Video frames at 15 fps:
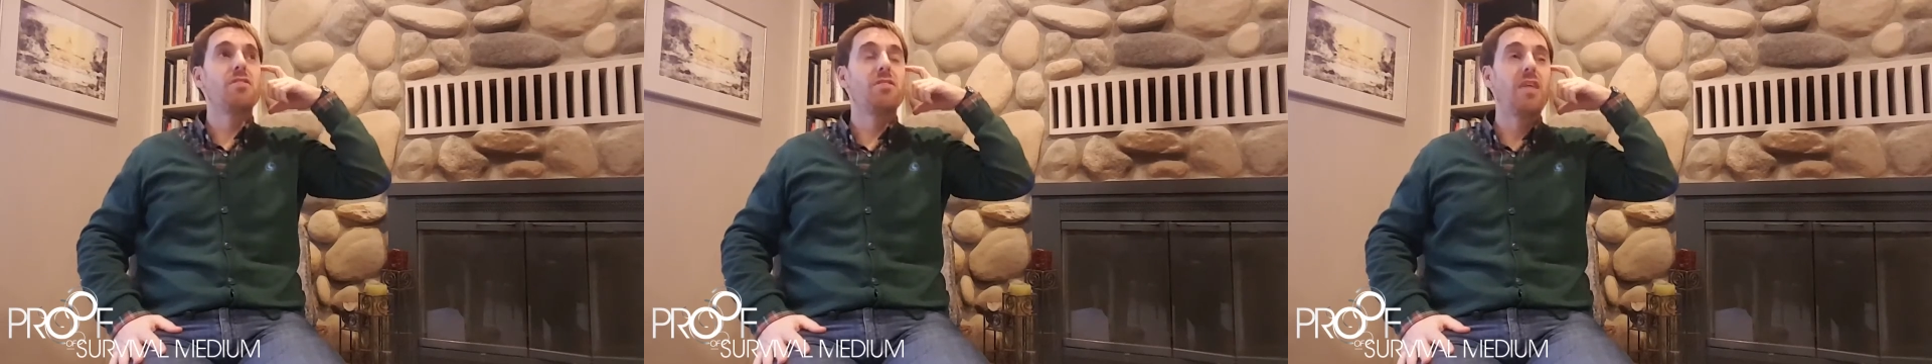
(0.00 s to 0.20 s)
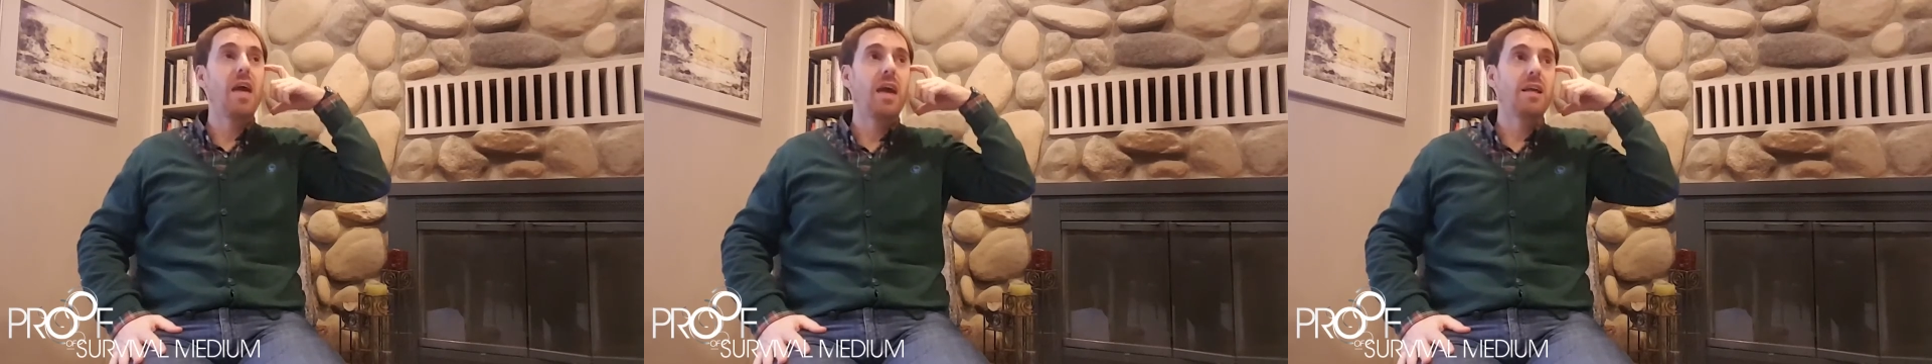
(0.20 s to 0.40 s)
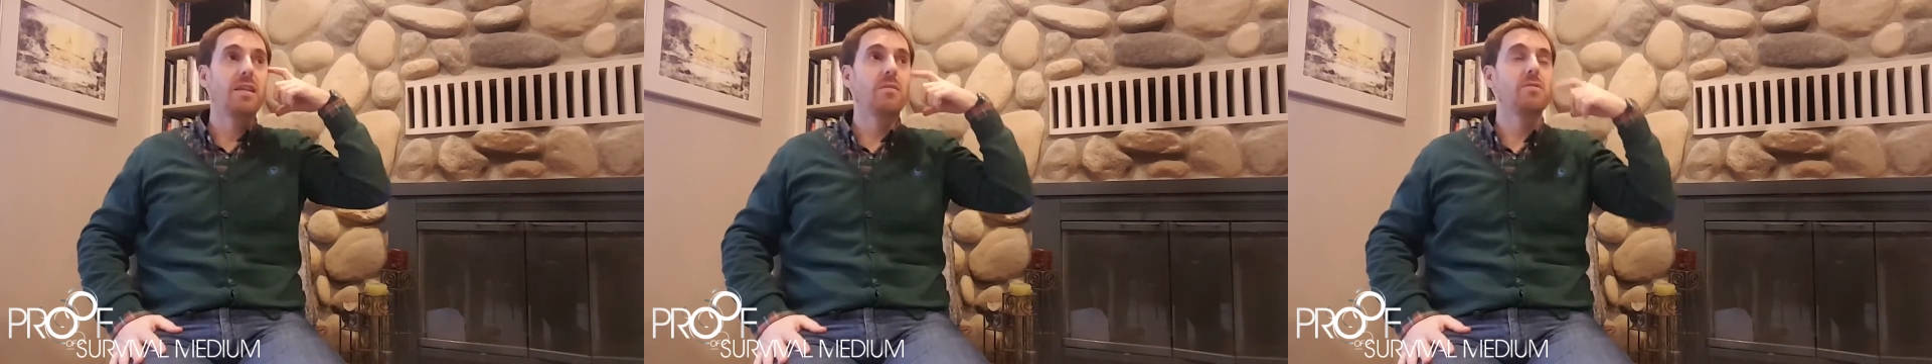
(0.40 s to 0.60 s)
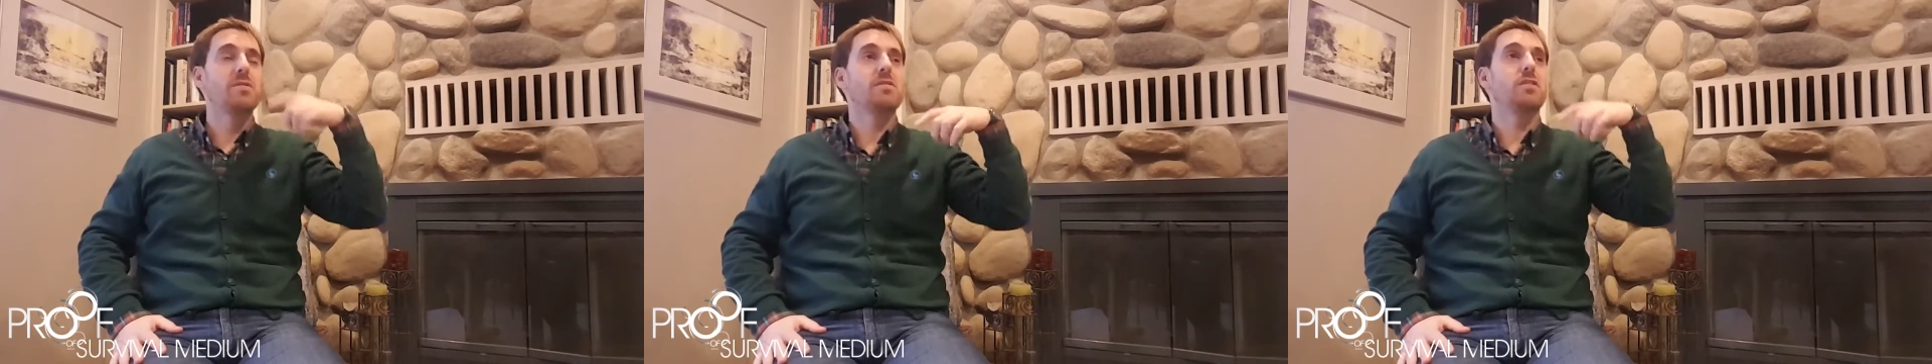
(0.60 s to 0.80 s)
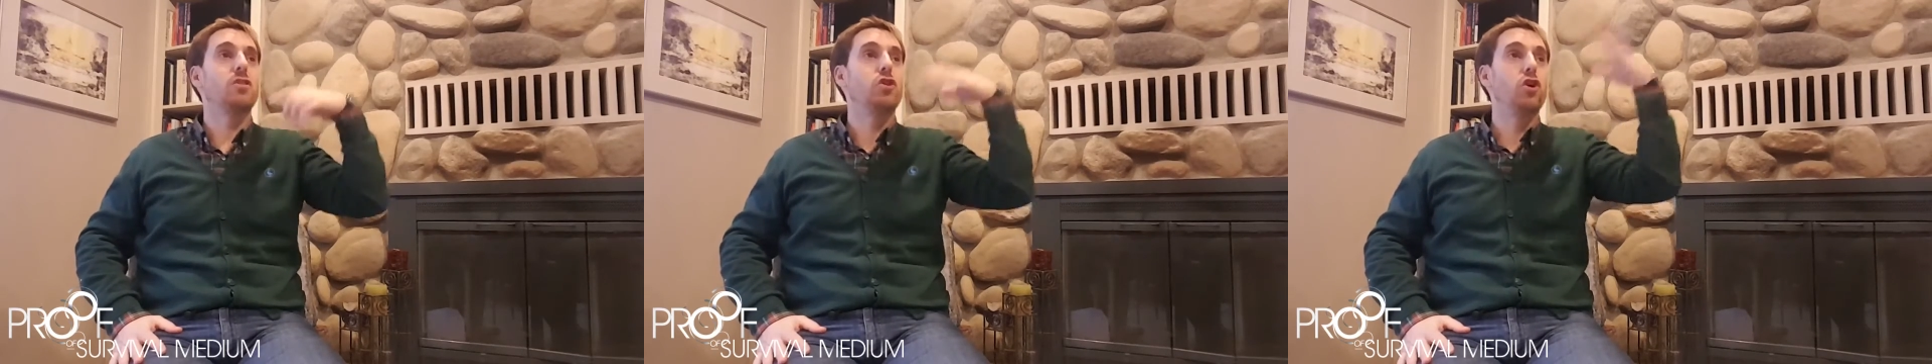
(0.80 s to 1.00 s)
think. There
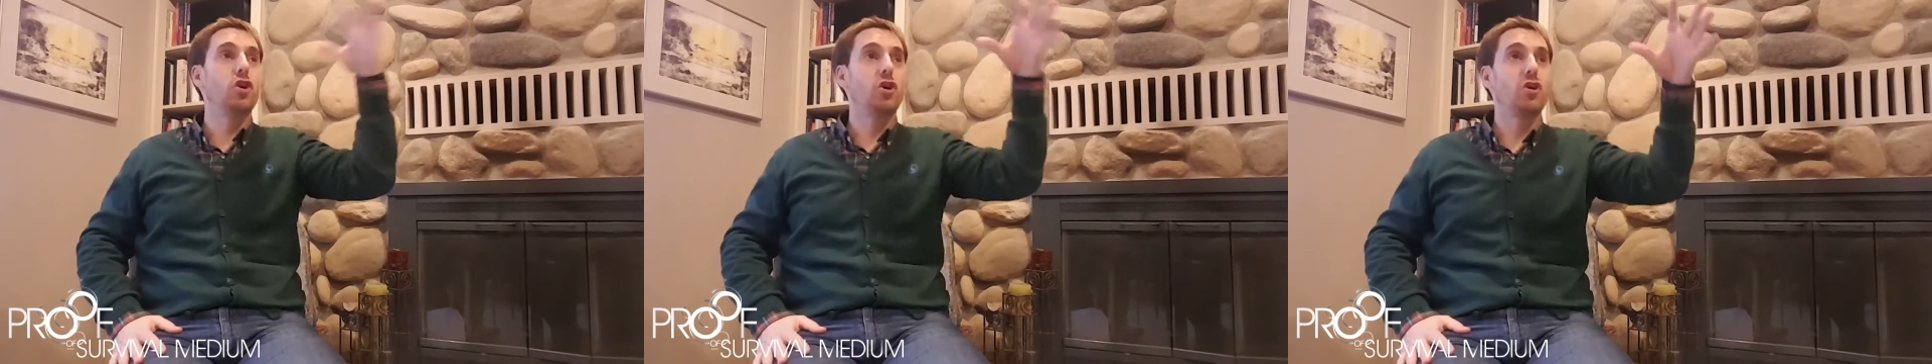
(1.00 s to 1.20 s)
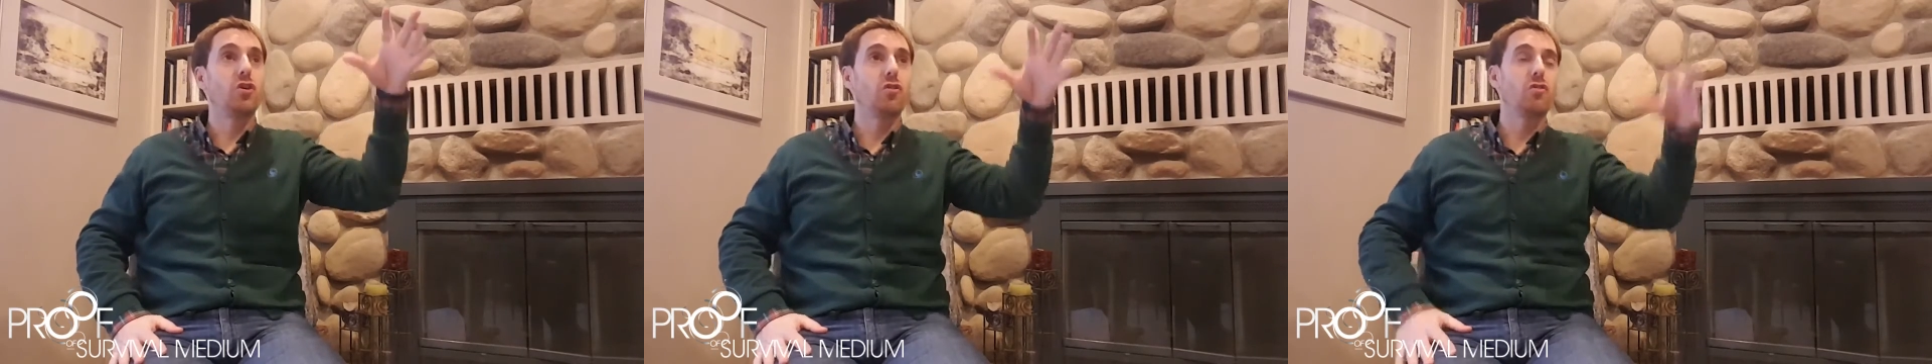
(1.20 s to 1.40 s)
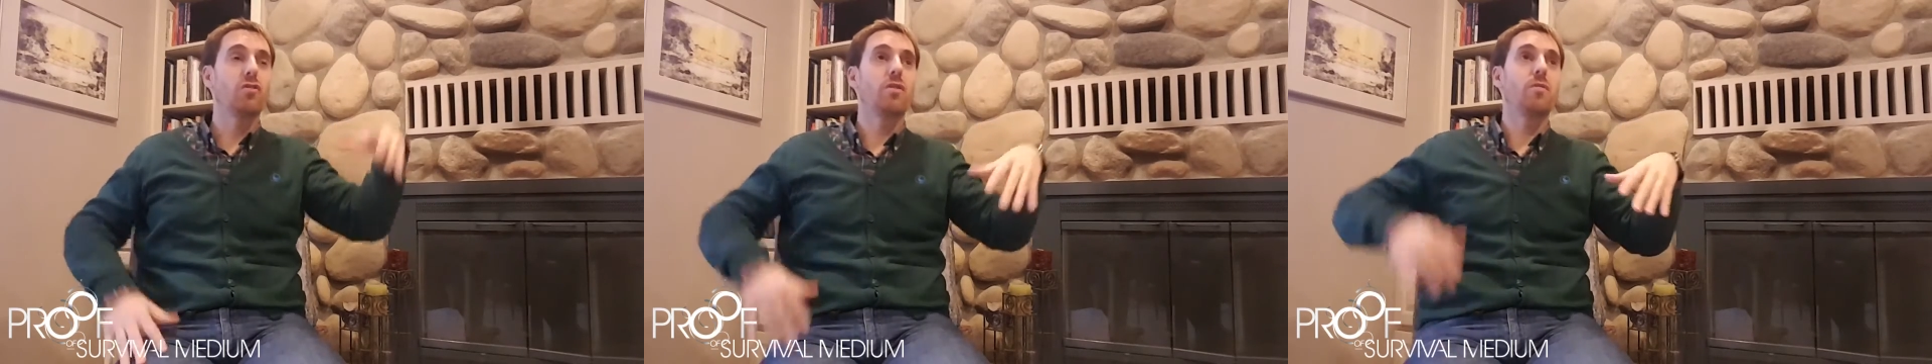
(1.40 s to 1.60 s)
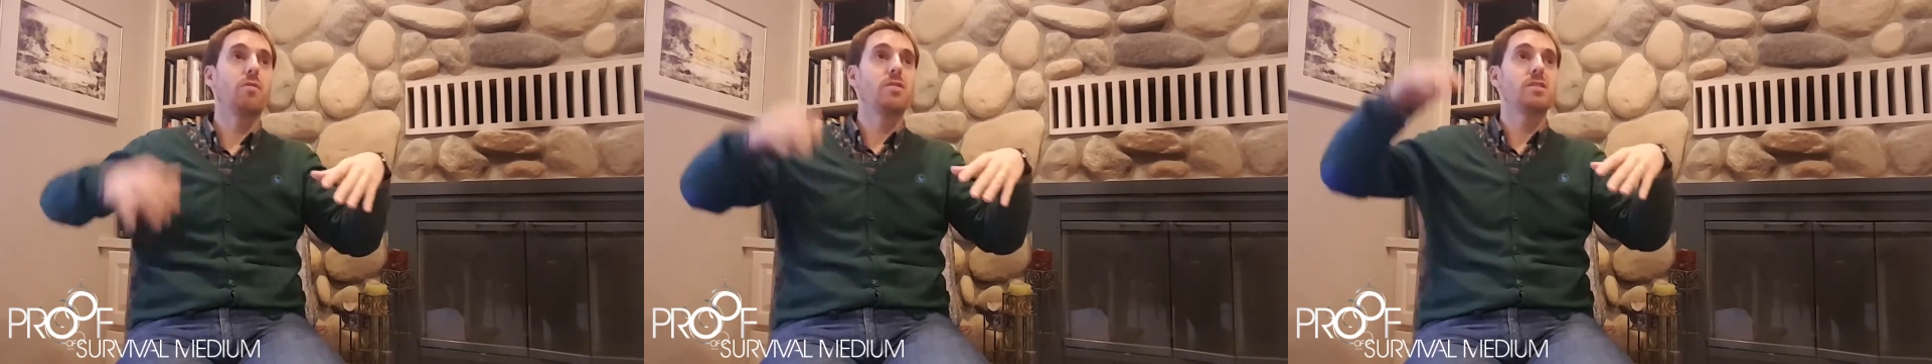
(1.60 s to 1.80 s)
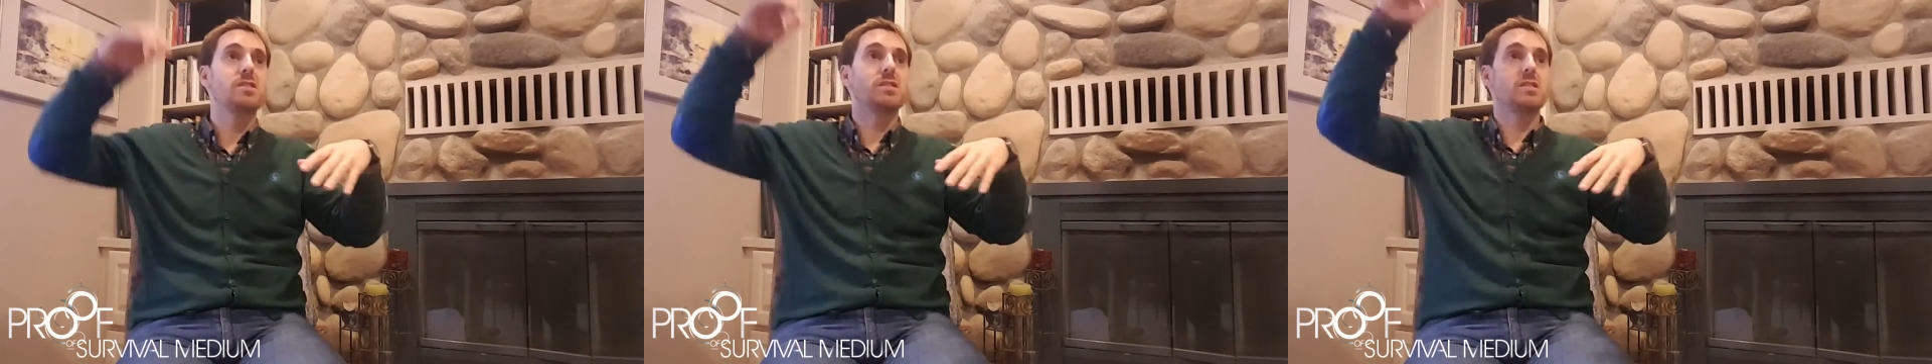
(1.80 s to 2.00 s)
was a nurse and there
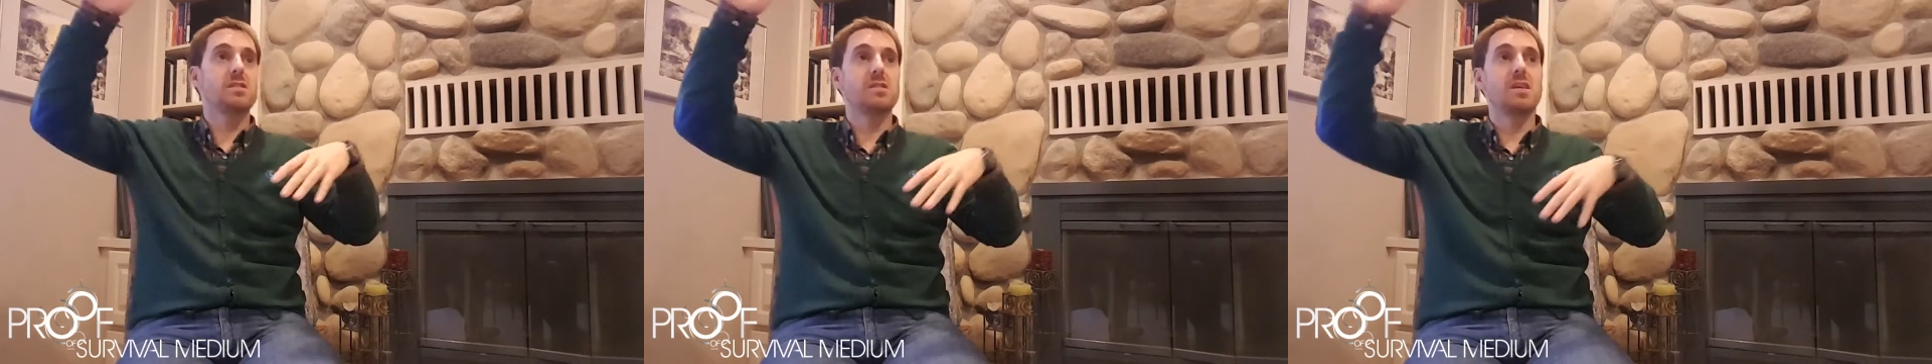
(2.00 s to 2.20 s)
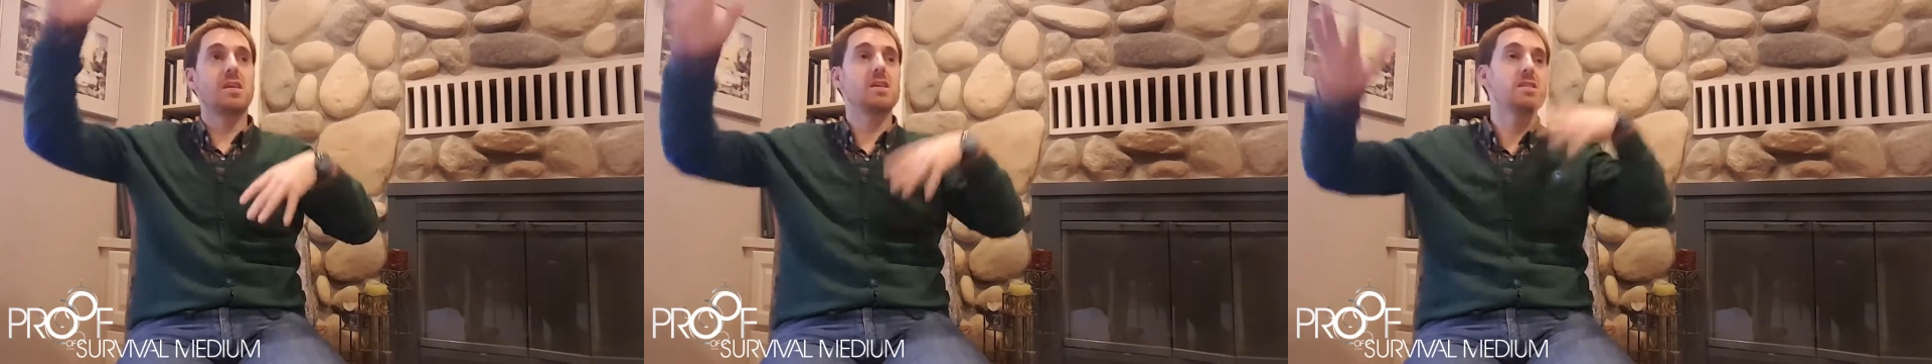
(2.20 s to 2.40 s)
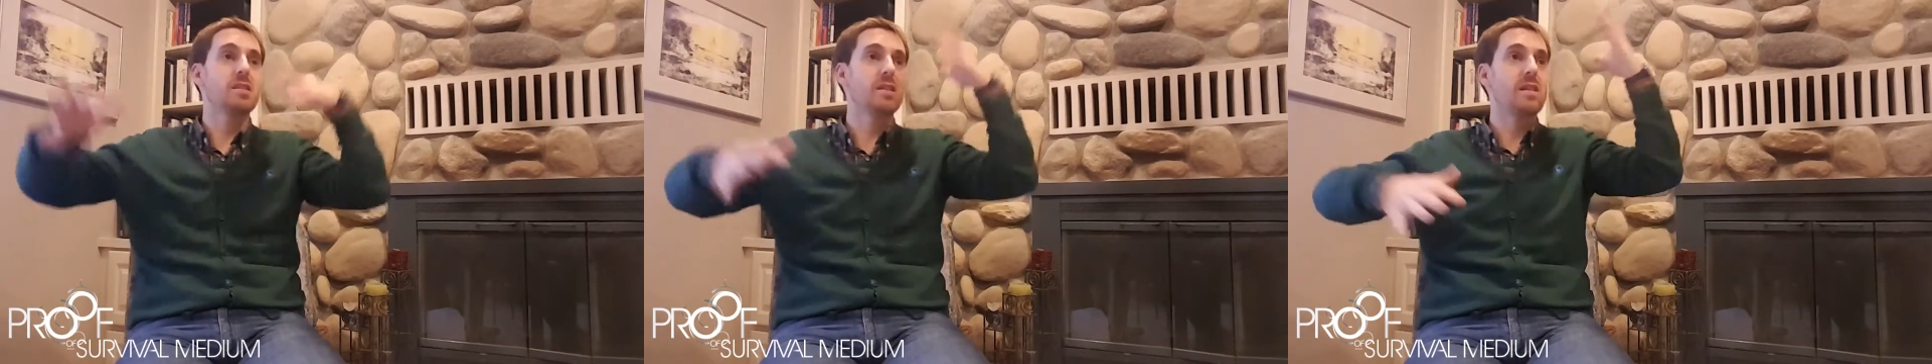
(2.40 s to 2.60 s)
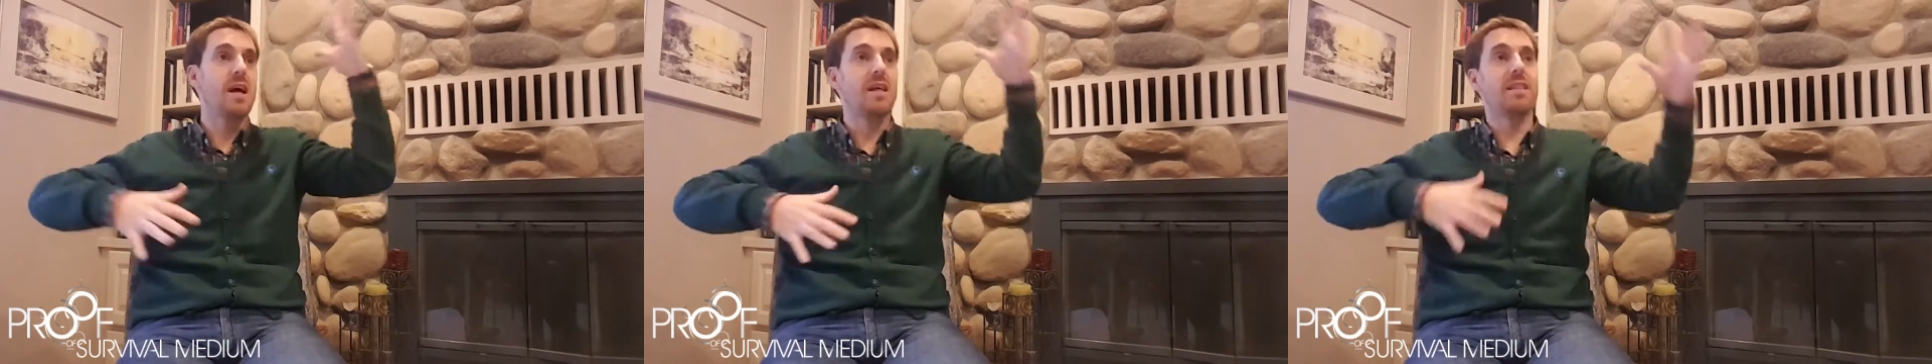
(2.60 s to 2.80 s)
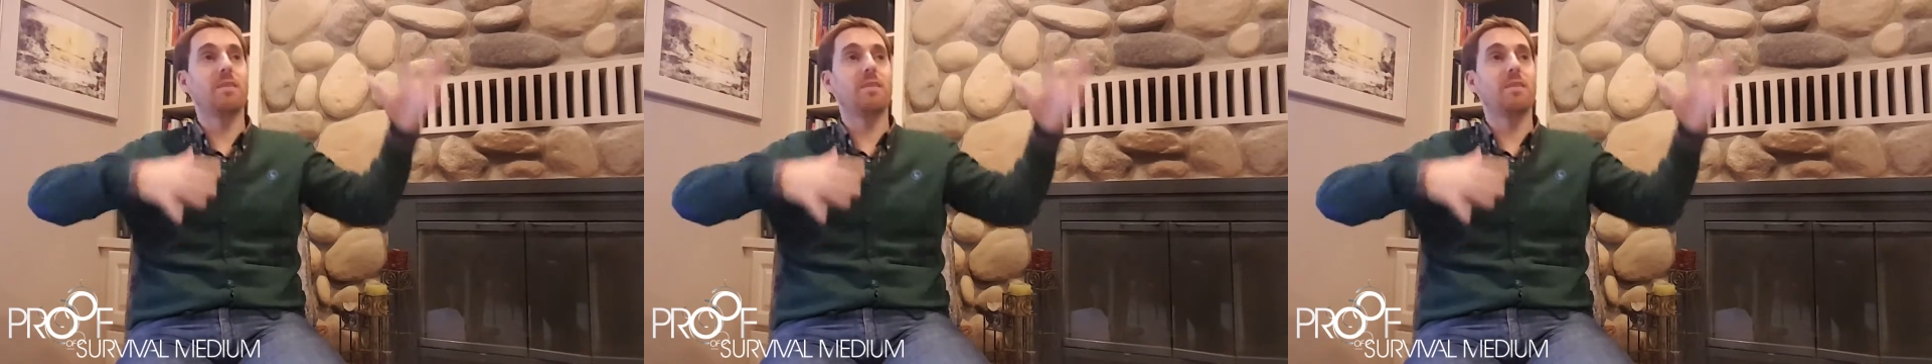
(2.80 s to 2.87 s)
was this and that.